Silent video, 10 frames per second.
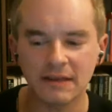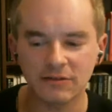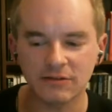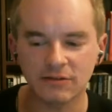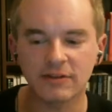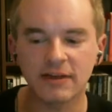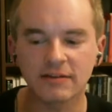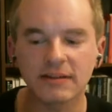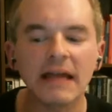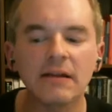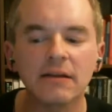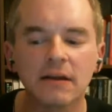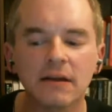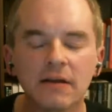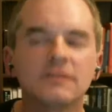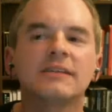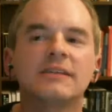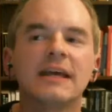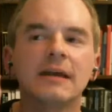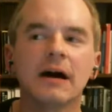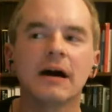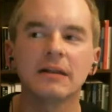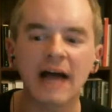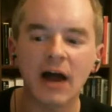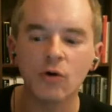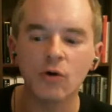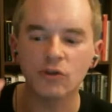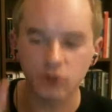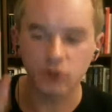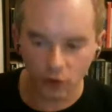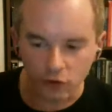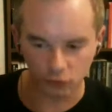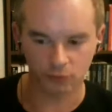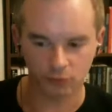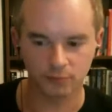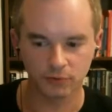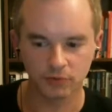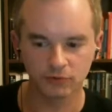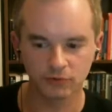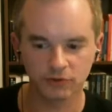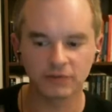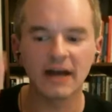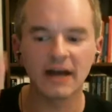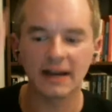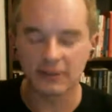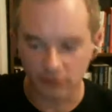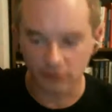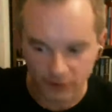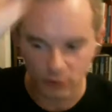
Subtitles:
to the extent that they allow your group to not interfere with